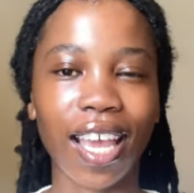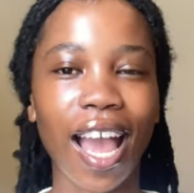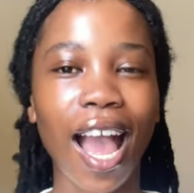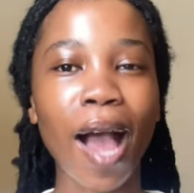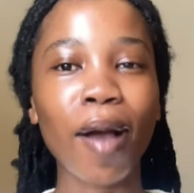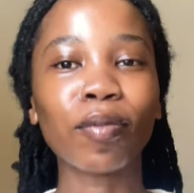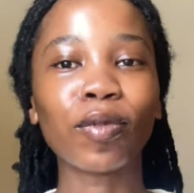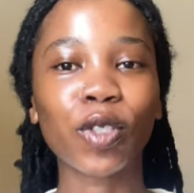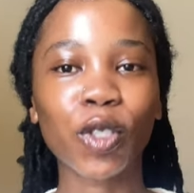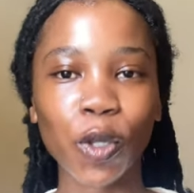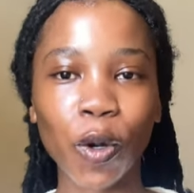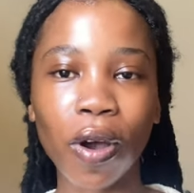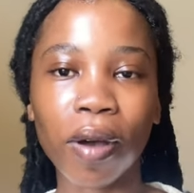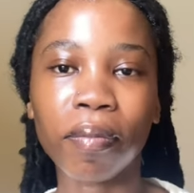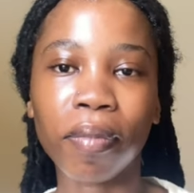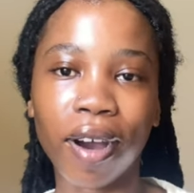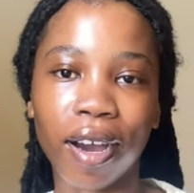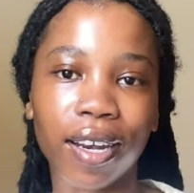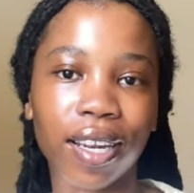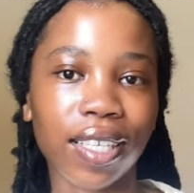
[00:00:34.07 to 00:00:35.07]
I'm sure
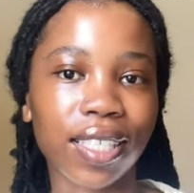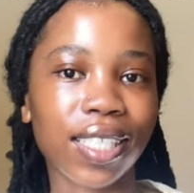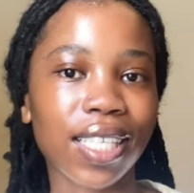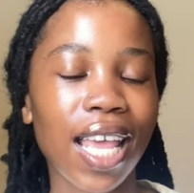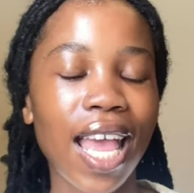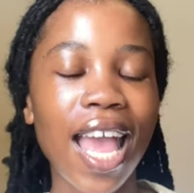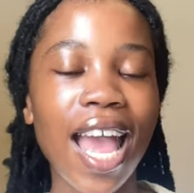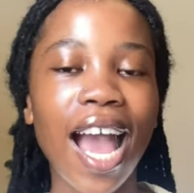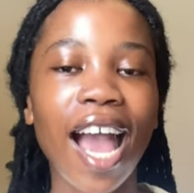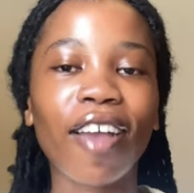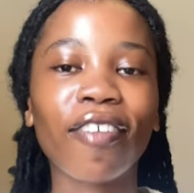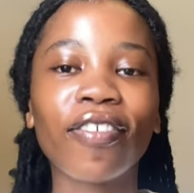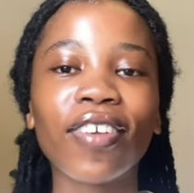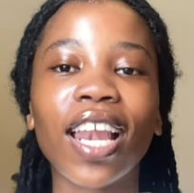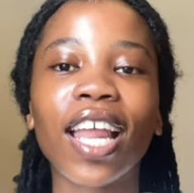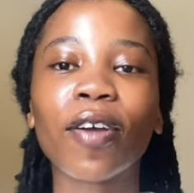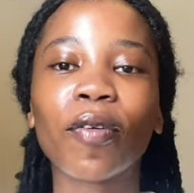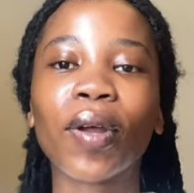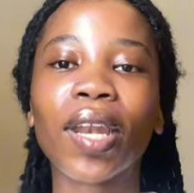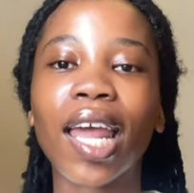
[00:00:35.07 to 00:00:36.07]
about it. I feel
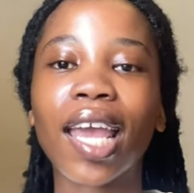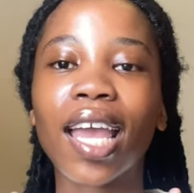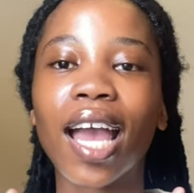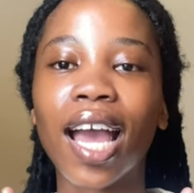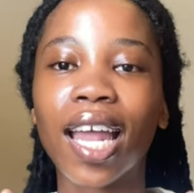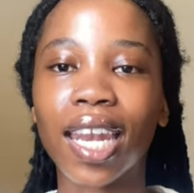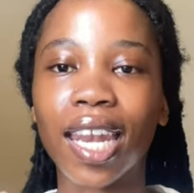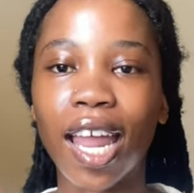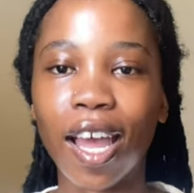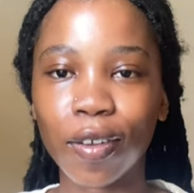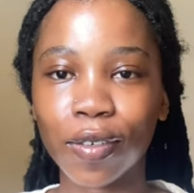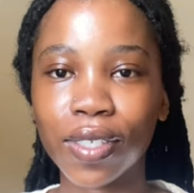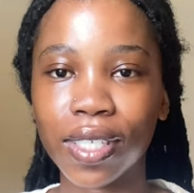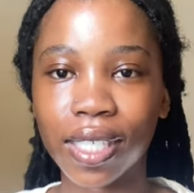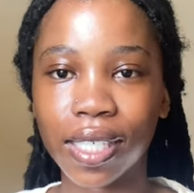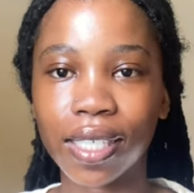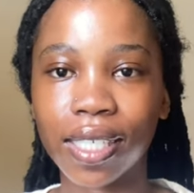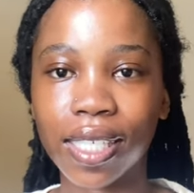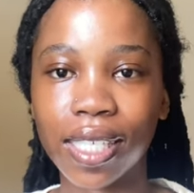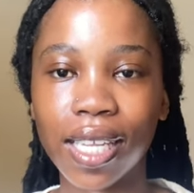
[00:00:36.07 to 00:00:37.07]
like when I announce
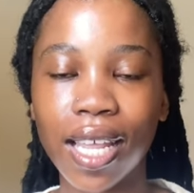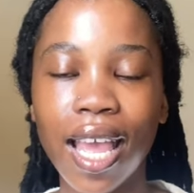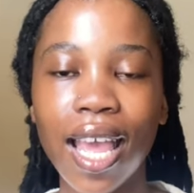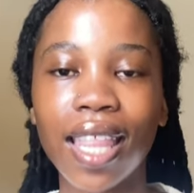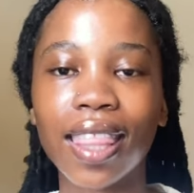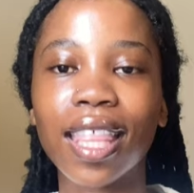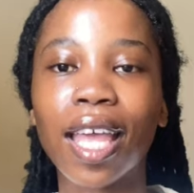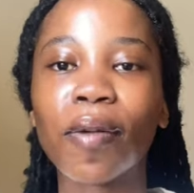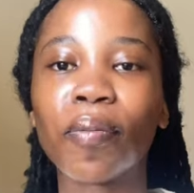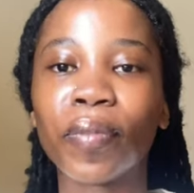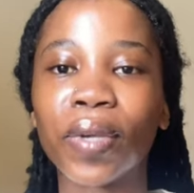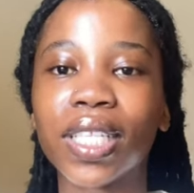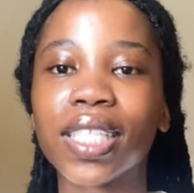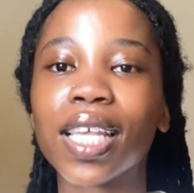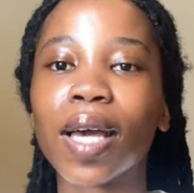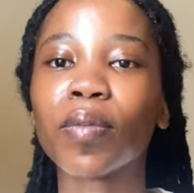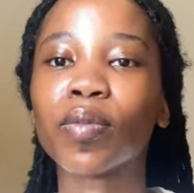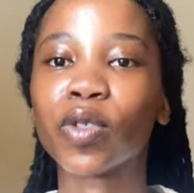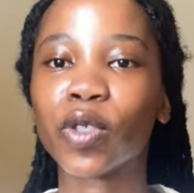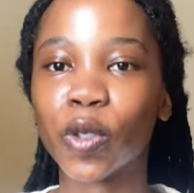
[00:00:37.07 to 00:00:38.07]
it, that means
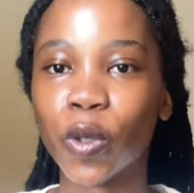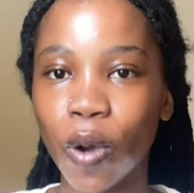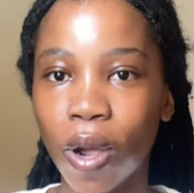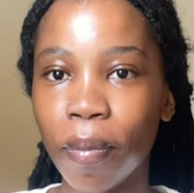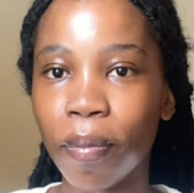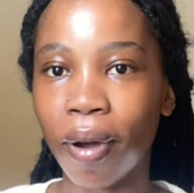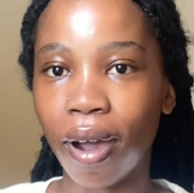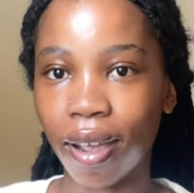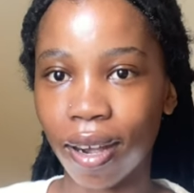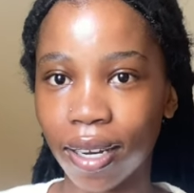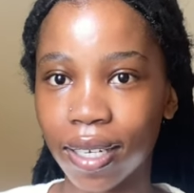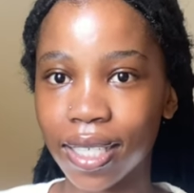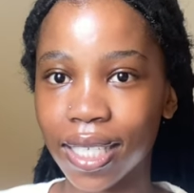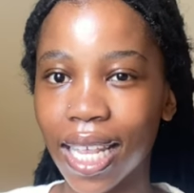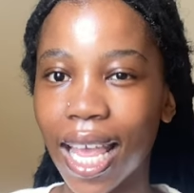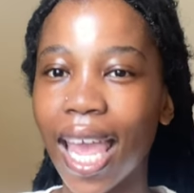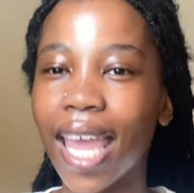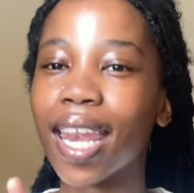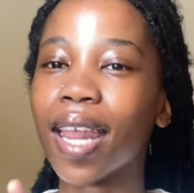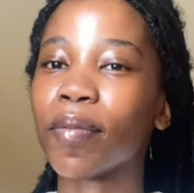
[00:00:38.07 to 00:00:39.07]
I'm sure about it
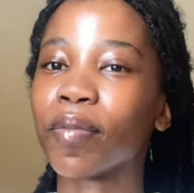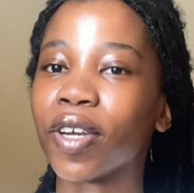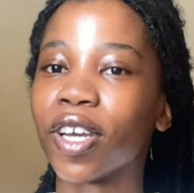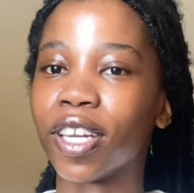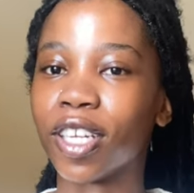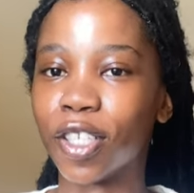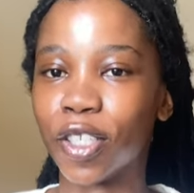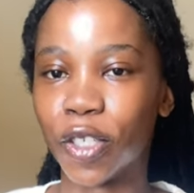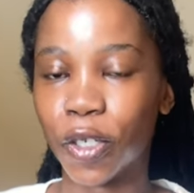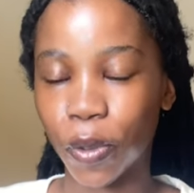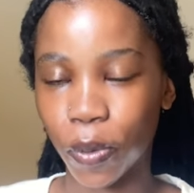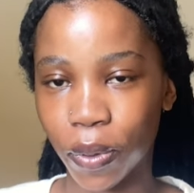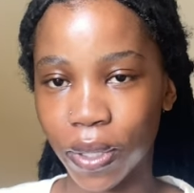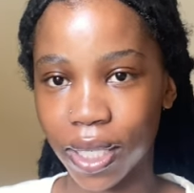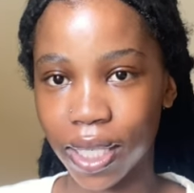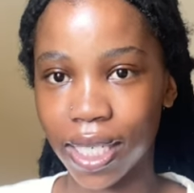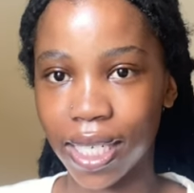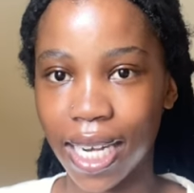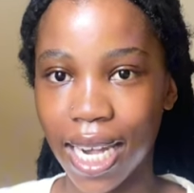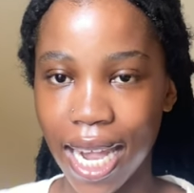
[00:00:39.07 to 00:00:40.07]
and I'm gonna do
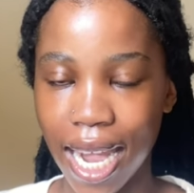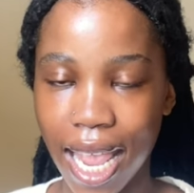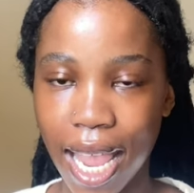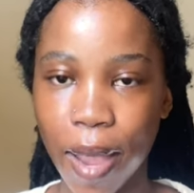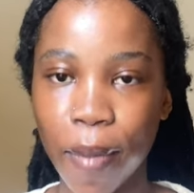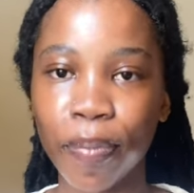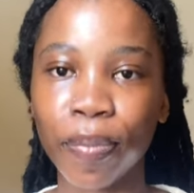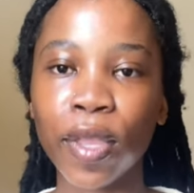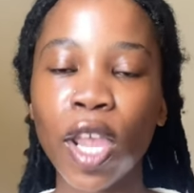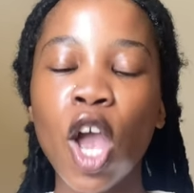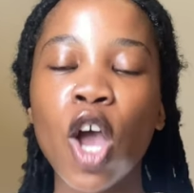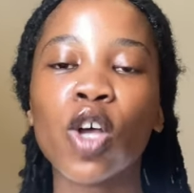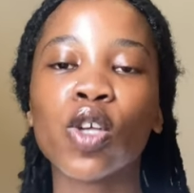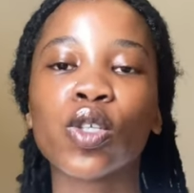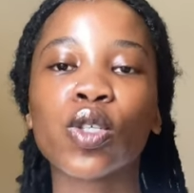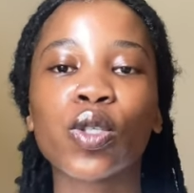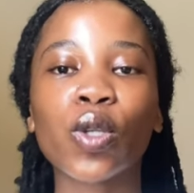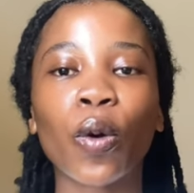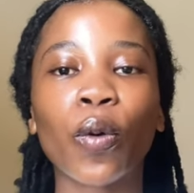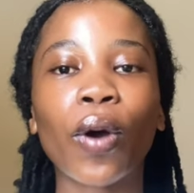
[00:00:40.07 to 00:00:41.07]
it.
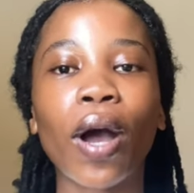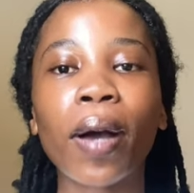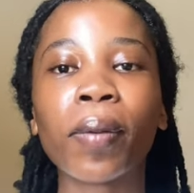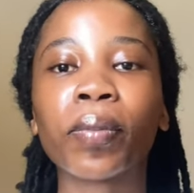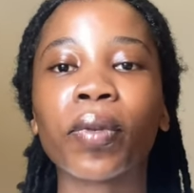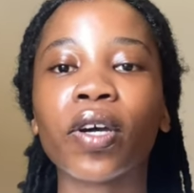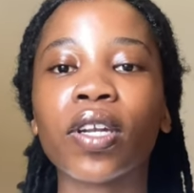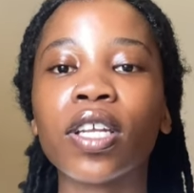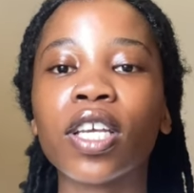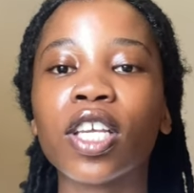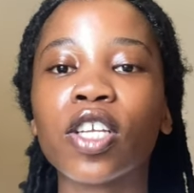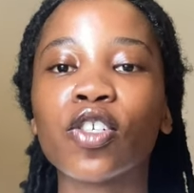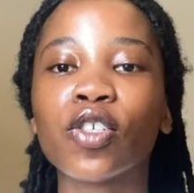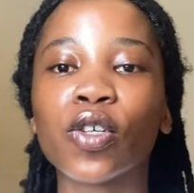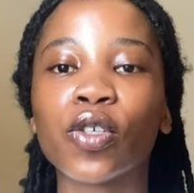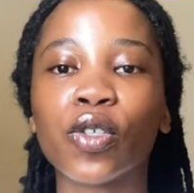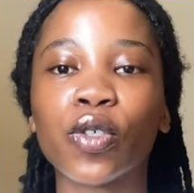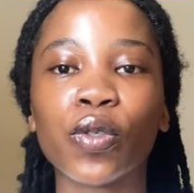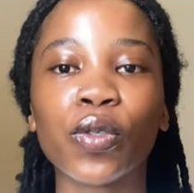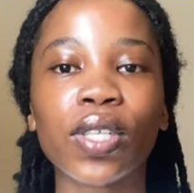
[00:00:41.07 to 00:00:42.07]
So I'm gonna
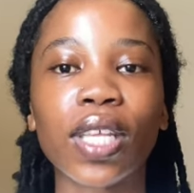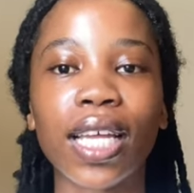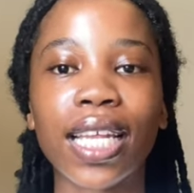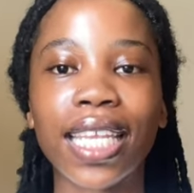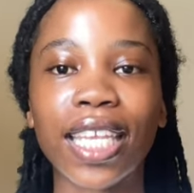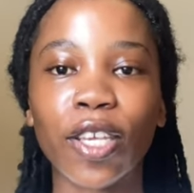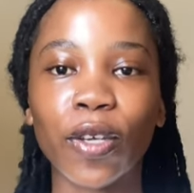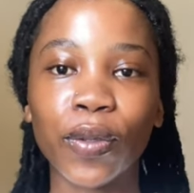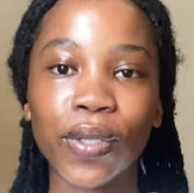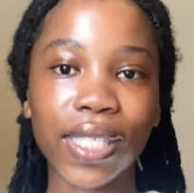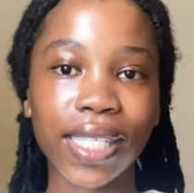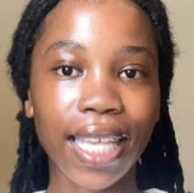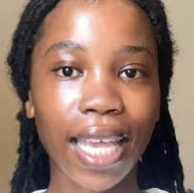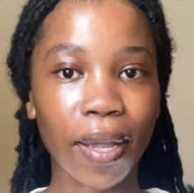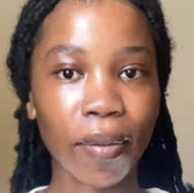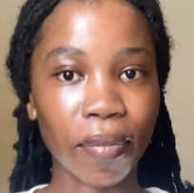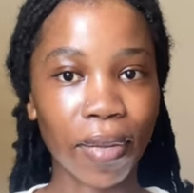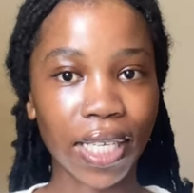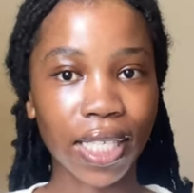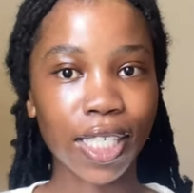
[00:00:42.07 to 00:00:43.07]
introduce a new
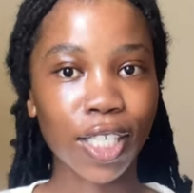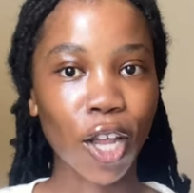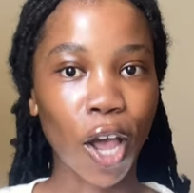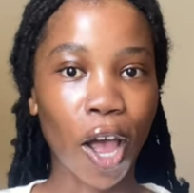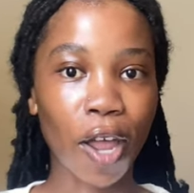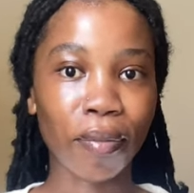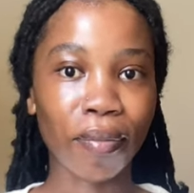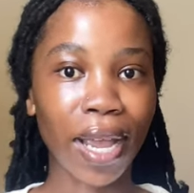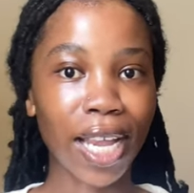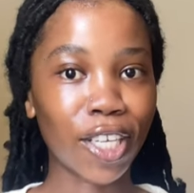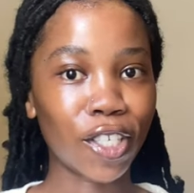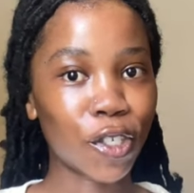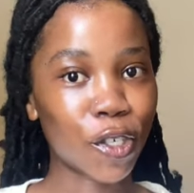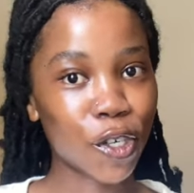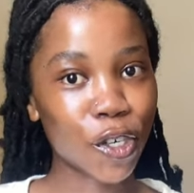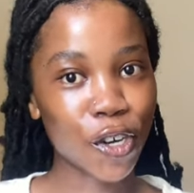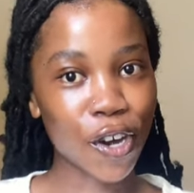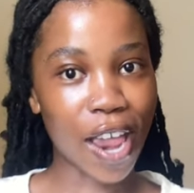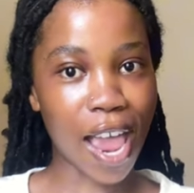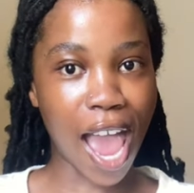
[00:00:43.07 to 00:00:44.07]
segment on my
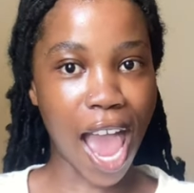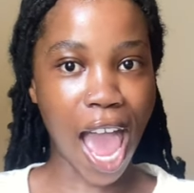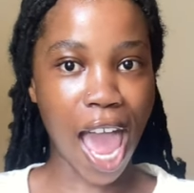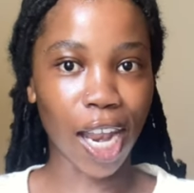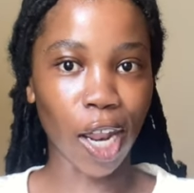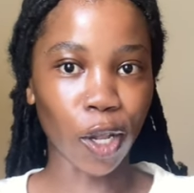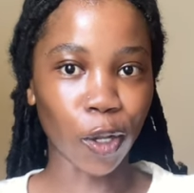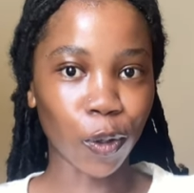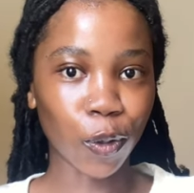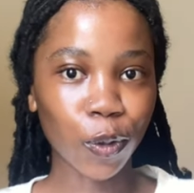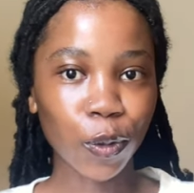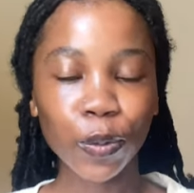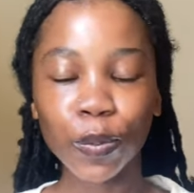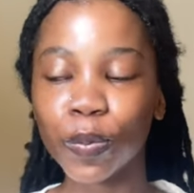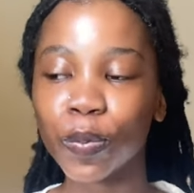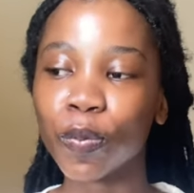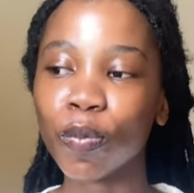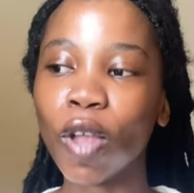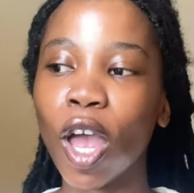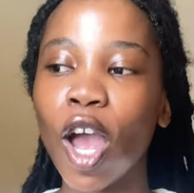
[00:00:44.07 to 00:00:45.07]

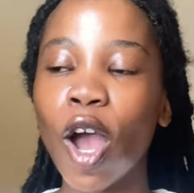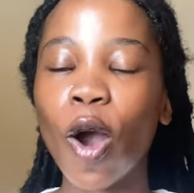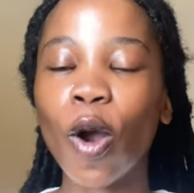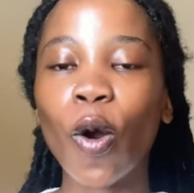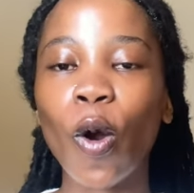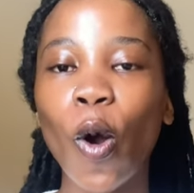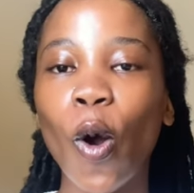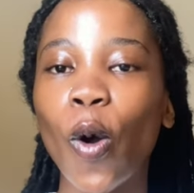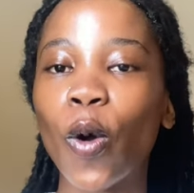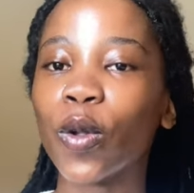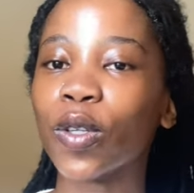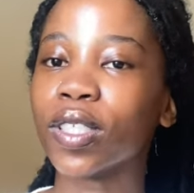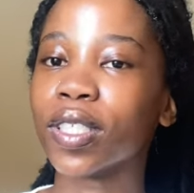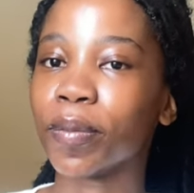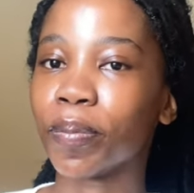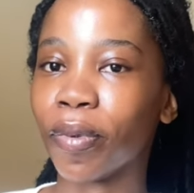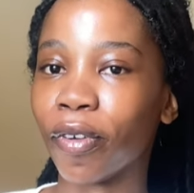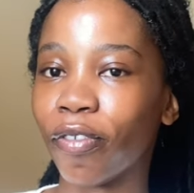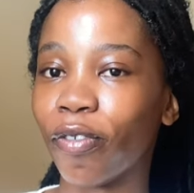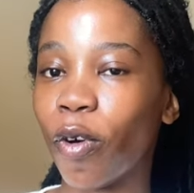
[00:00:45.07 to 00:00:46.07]
channel
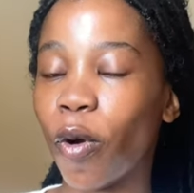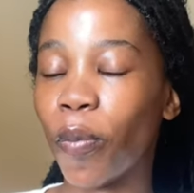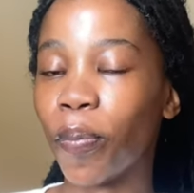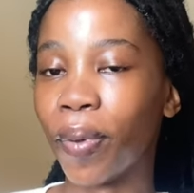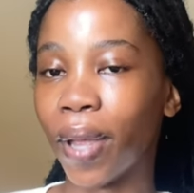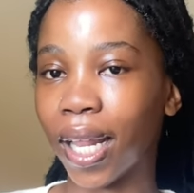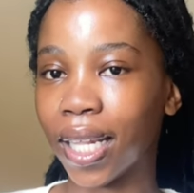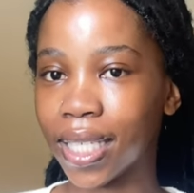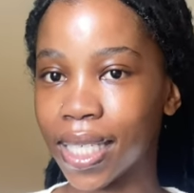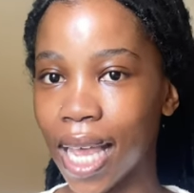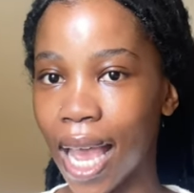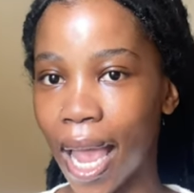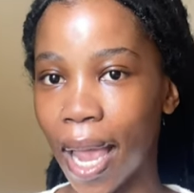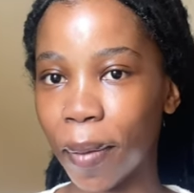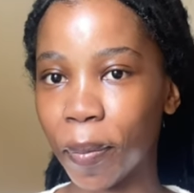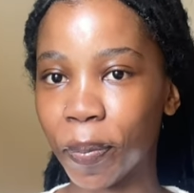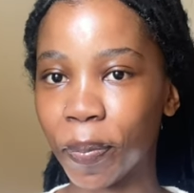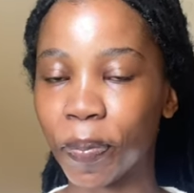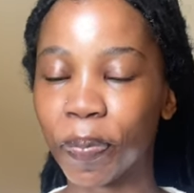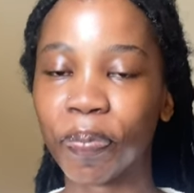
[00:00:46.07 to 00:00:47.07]
called Before
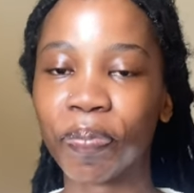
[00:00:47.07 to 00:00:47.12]
Bedtime.